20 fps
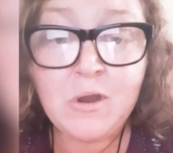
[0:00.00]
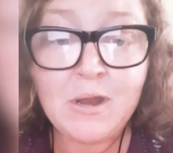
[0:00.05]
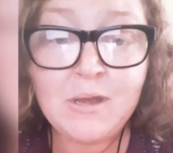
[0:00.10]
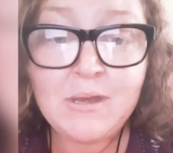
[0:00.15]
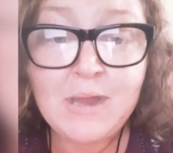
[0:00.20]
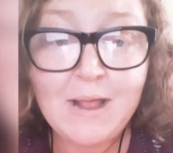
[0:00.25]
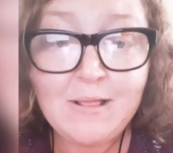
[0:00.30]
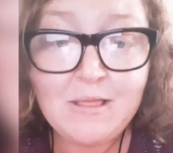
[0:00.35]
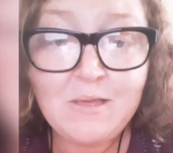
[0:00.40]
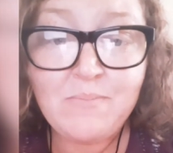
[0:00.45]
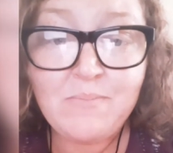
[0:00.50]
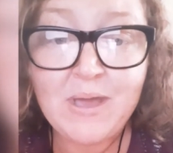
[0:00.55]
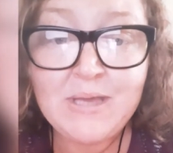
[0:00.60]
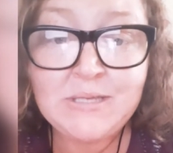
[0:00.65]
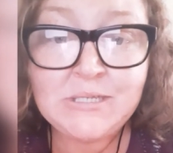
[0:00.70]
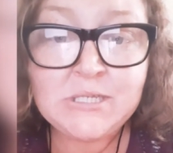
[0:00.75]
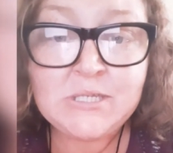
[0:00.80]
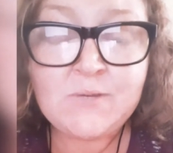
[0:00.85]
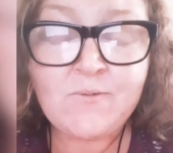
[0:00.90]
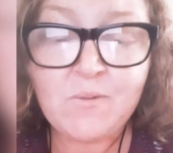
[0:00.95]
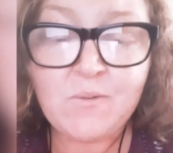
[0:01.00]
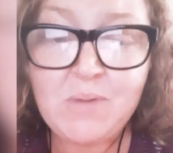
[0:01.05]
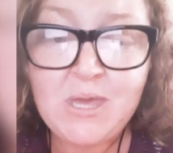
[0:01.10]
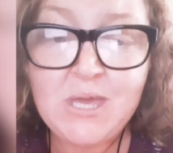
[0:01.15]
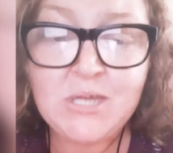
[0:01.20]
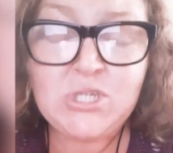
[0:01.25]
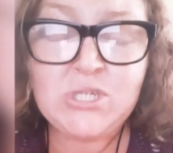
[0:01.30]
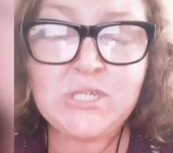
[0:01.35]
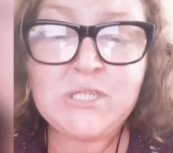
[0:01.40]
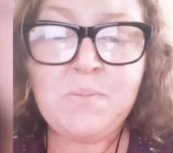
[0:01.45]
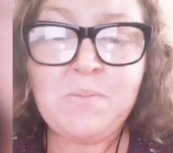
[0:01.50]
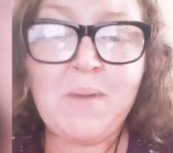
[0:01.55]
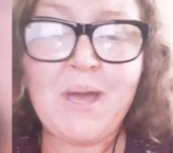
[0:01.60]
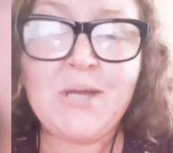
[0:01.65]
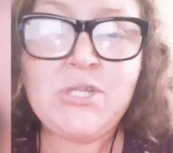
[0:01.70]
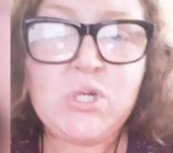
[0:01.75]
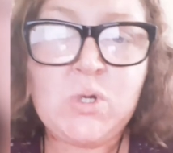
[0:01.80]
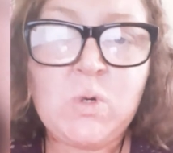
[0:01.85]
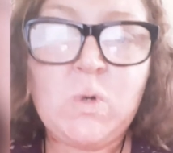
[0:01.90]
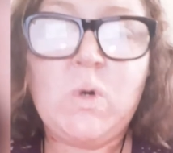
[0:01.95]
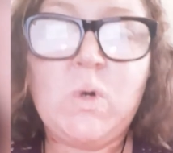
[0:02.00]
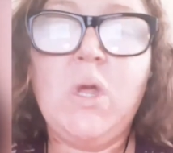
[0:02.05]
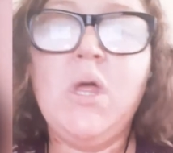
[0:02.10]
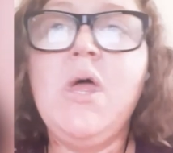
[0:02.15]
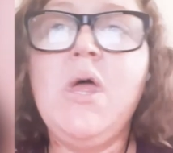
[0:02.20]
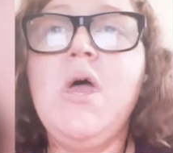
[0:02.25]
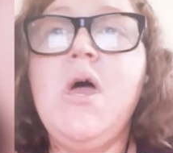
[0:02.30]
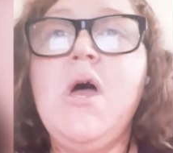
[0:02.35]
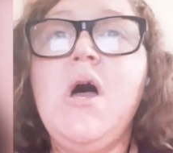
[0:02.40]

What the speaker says: a daily basis for me is just magical.